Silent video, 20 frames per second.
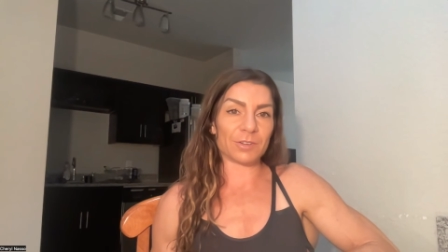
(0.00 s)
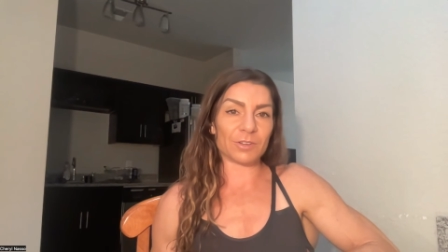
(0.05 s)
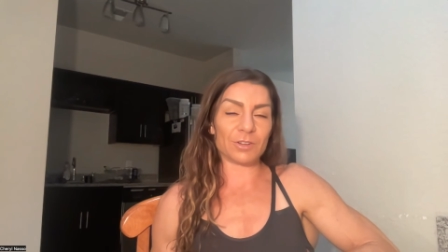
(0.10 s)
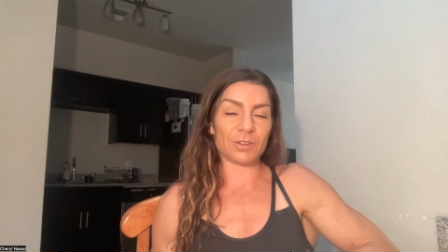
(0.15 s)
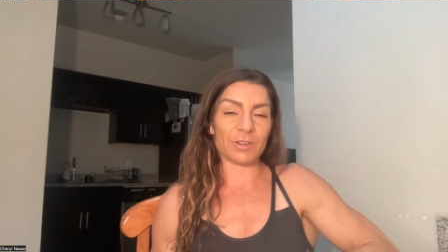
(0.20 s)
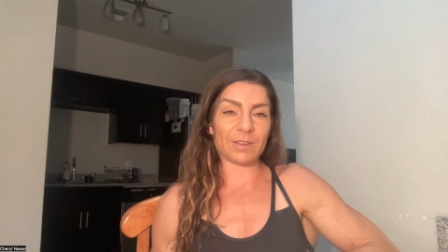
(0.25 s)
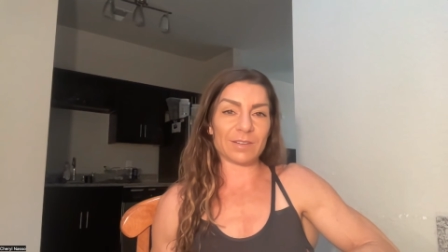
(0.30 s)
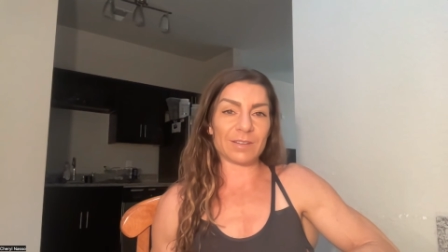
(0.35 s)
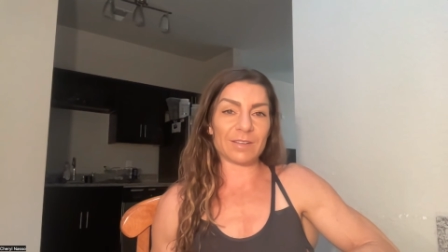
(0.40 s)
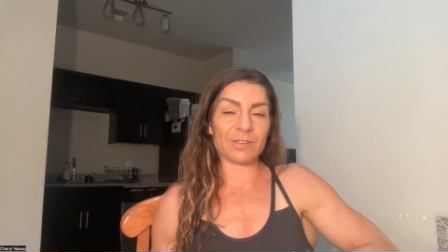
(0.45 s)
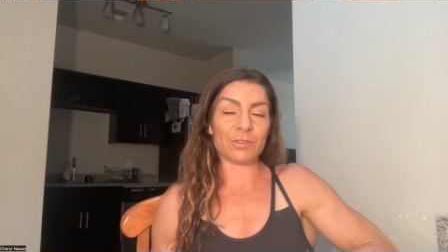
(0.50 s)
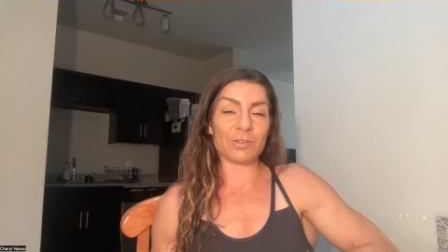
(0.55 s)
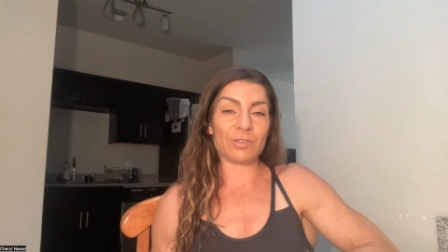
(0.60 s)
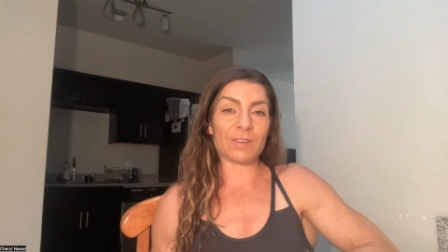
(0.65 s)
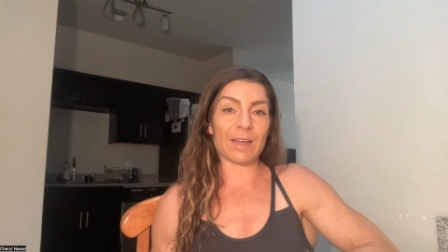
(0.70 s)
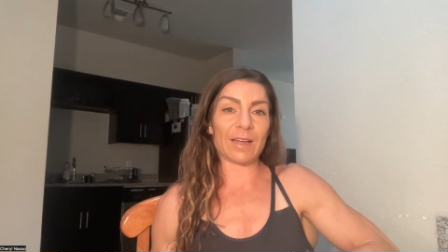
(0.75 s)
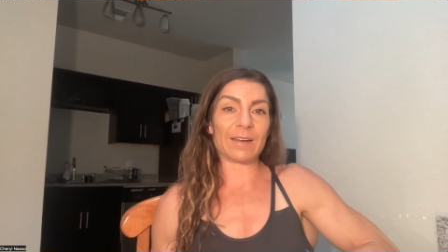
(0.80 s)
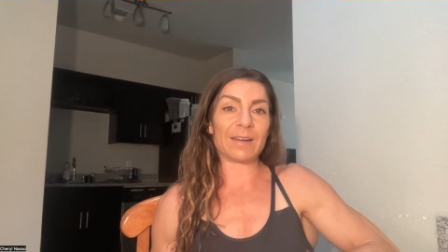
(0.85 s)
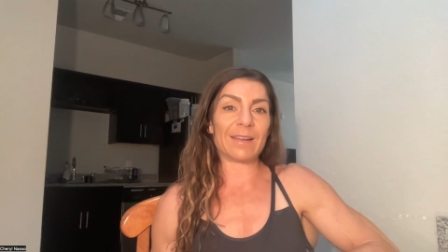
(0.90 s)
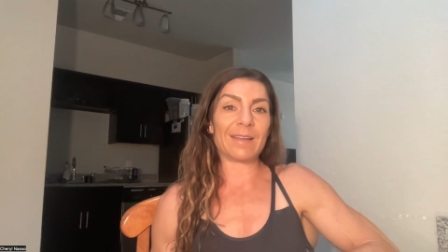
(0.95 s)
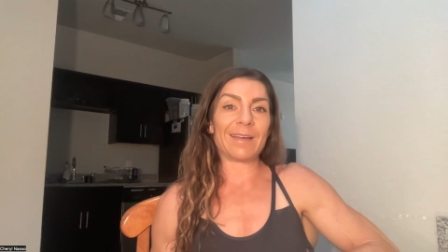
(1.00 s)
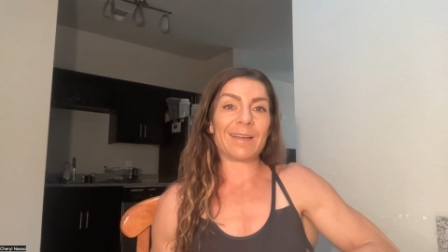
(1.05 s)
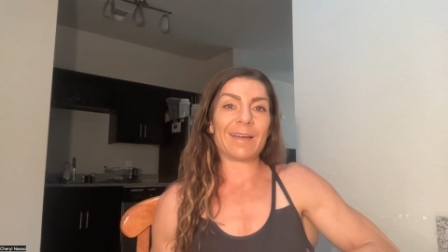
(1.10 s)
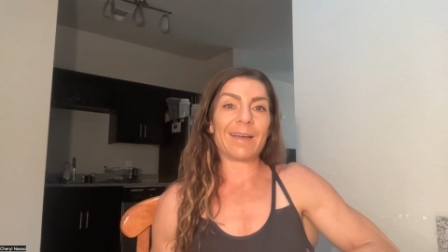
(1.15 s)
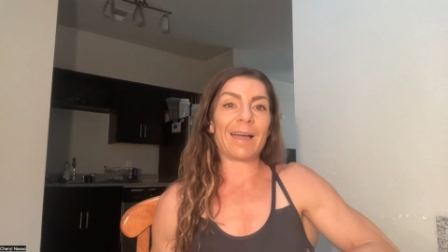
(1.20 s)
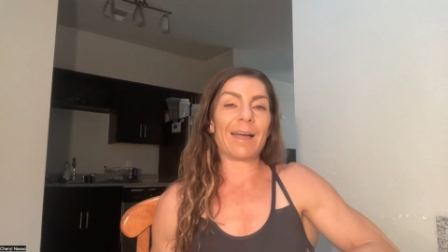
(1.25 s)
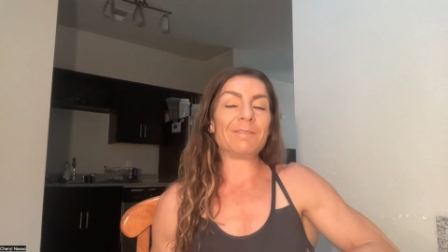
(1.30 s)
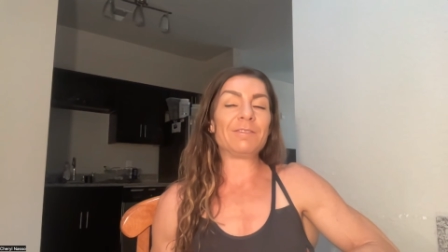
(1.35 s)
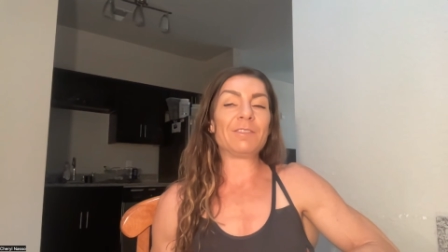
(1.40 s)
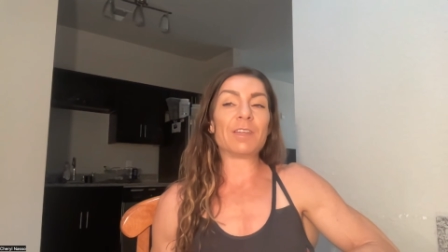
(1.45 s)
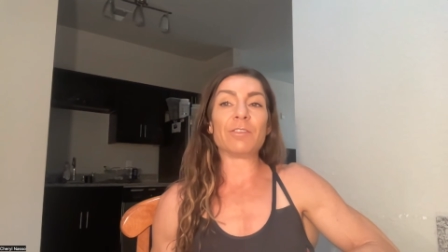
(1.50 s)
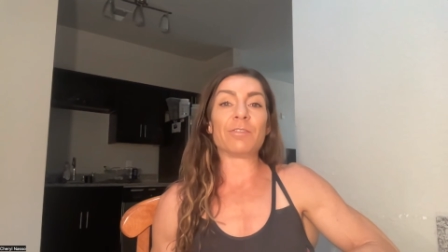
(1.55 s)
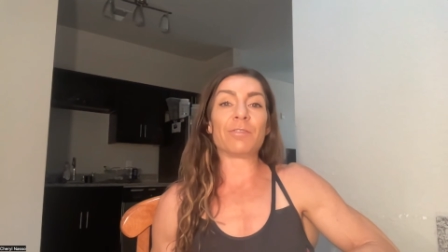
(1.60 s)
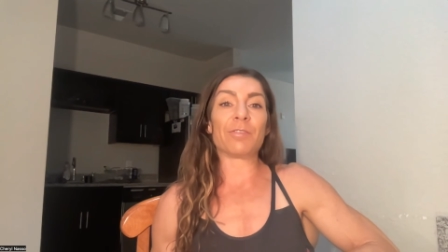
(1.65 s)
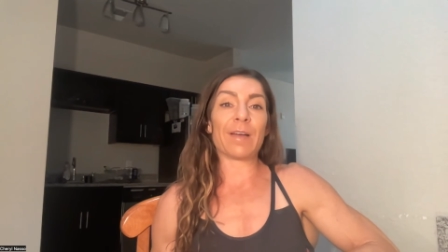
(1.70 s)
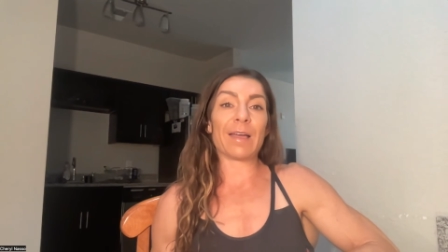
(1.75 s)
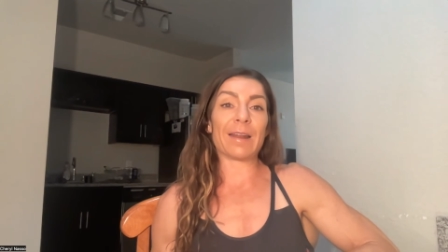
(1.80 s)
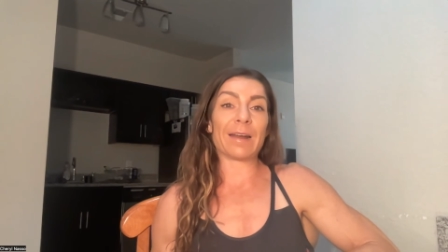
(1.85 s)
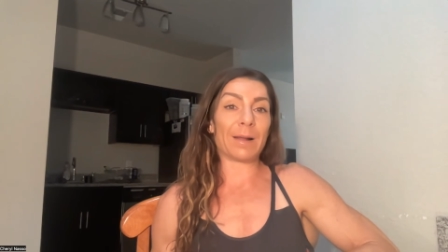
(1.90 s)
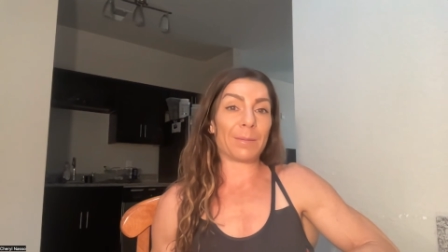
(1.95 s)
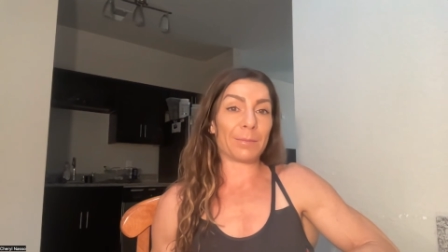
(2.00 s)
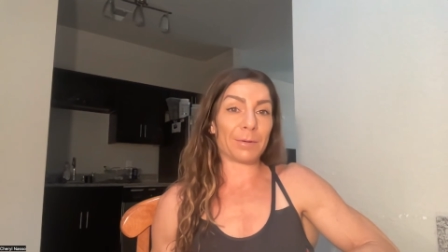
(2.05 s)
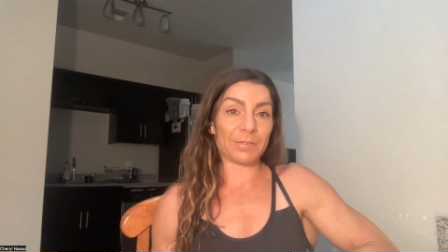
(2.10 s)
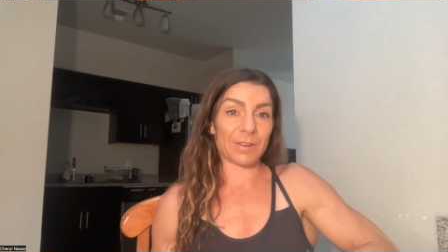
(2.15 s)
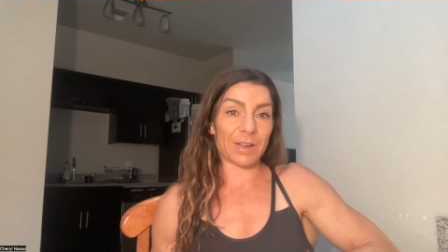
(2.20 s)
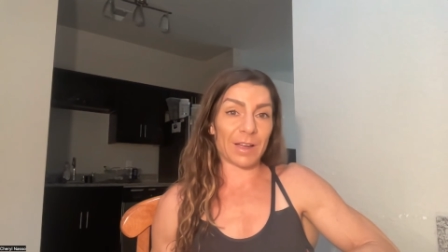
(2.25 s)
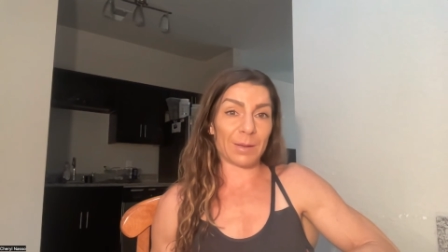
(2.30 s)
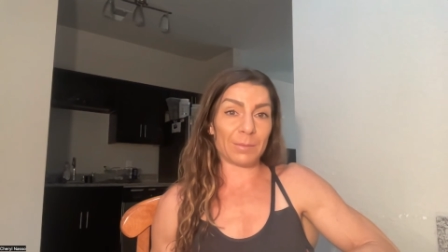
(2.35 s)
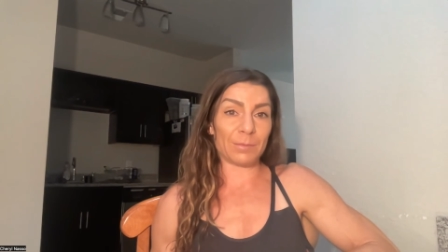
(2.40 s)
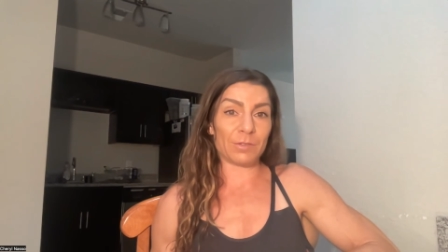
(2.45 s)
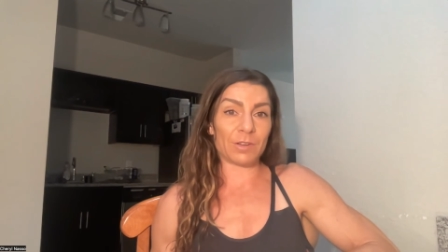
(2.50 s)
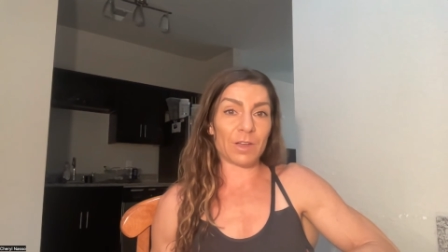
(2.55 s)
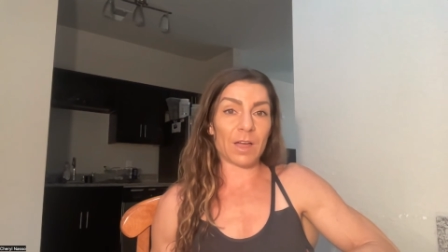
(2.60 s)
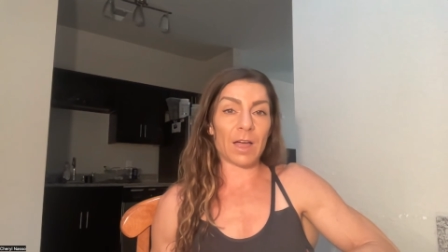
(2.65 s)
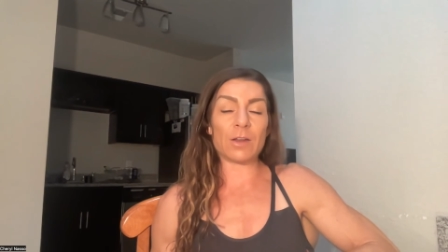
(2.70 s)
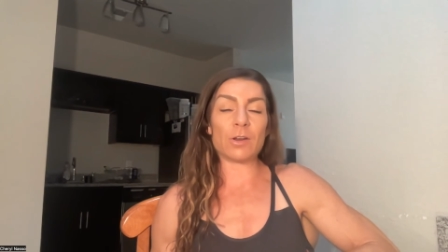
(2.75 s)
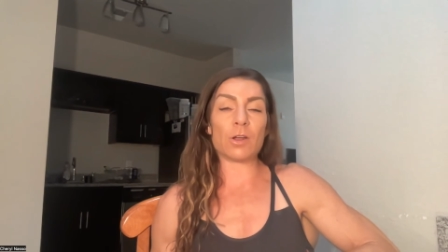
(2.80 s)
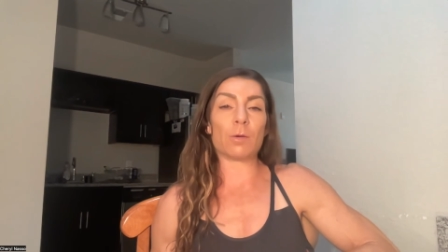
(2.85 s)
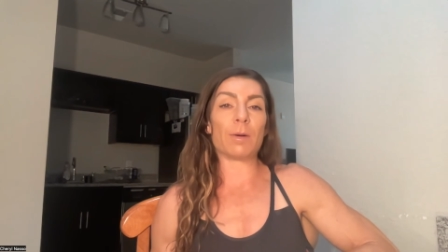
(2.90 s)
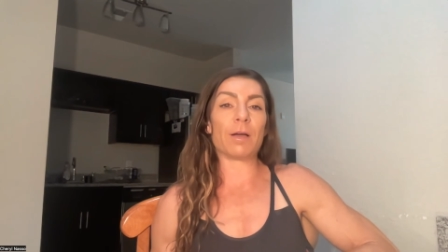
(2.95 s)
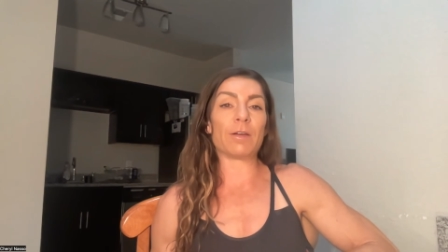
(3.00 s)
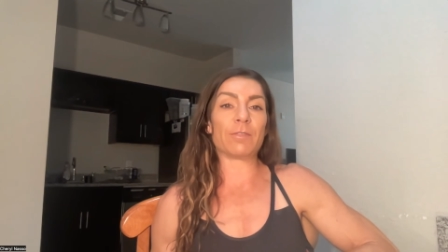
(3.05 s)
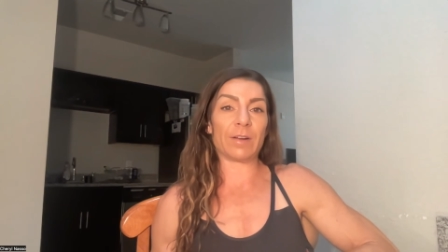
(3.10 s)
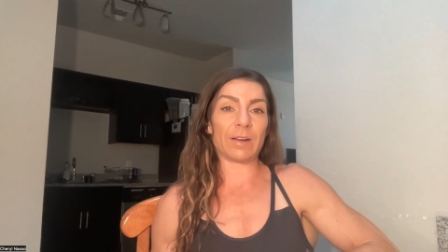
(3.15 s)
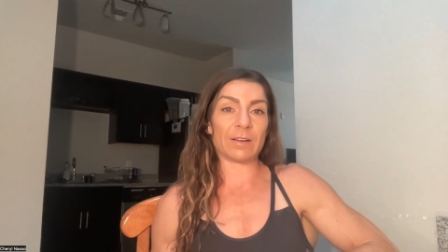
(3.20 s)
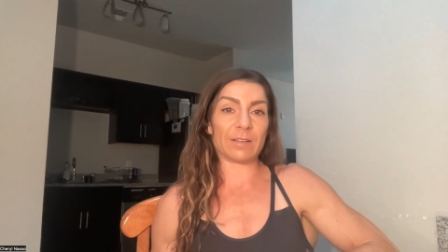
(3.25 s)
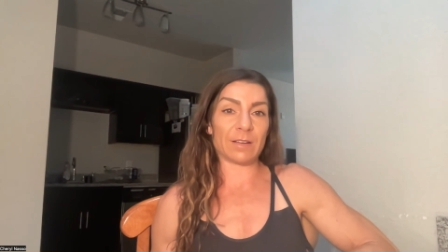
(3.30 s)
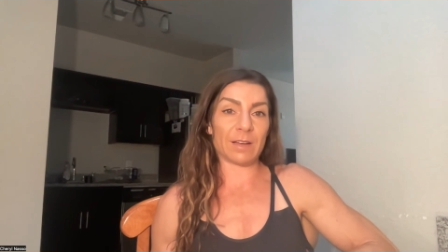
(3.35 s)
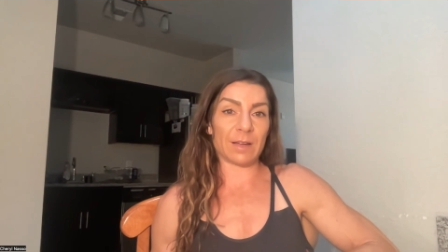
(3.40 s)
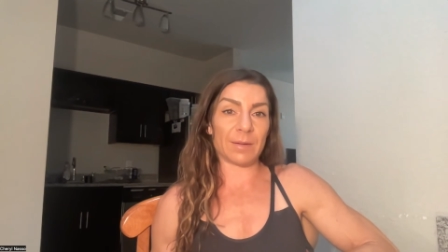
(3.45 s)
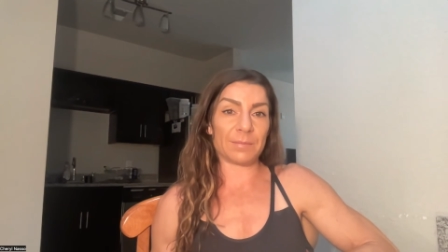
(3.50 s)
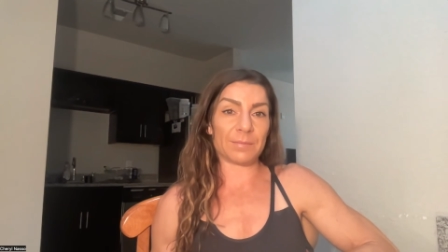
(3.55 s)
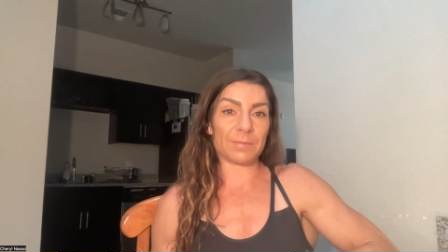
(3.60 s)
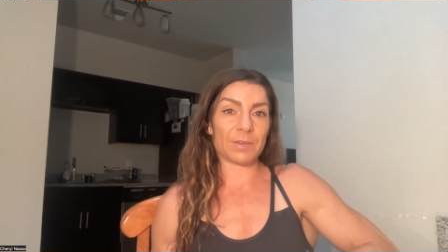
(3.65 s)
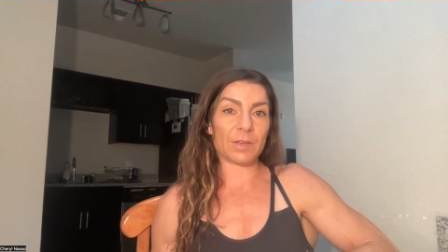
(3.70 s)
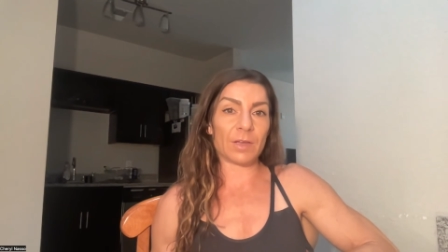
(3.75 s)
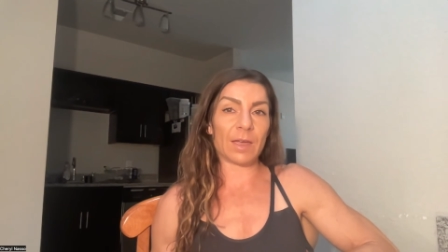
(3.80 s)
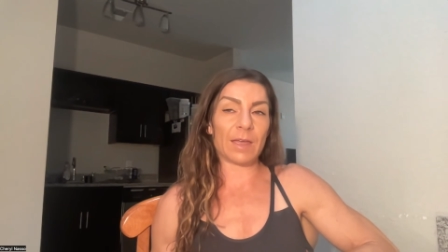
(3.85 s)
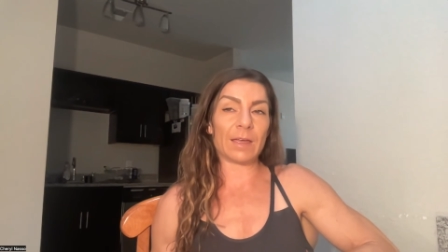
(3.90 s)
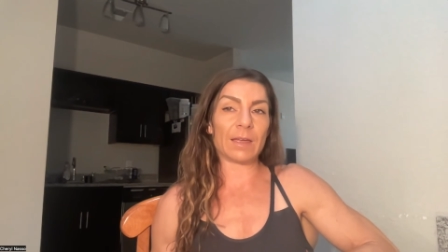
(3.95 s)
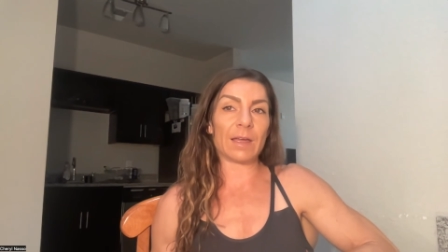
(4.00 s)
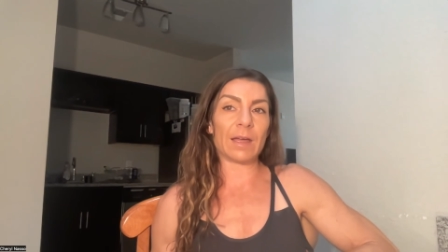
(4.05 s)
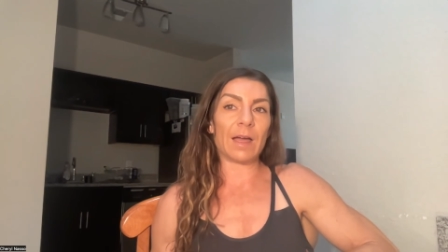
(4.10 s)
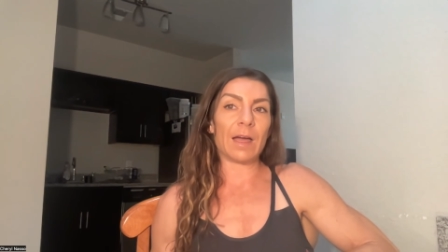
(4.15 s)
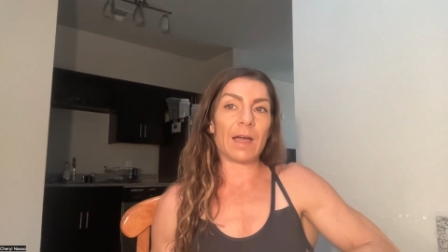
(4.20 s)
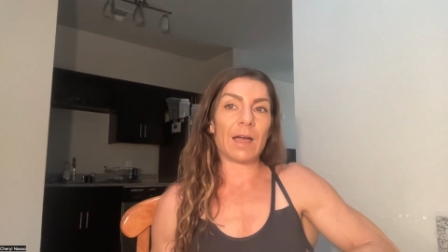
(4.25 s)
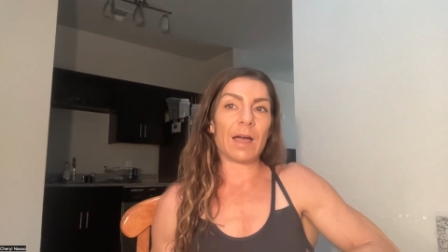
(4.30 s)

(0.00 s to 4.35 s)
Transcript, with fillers: I think you use that. I've done Fran a number of times. I know my Fran time. Okay.